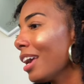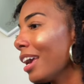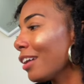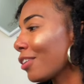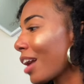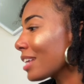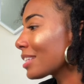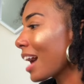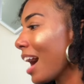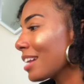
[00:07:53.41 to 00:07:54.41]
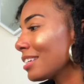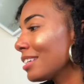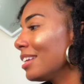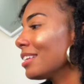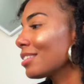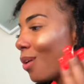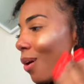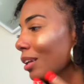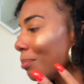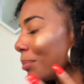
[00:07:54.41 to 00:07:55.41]
and Christ consciousness
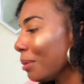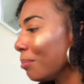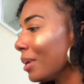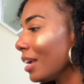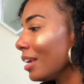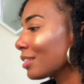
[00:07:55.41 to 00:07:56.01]
all up in me.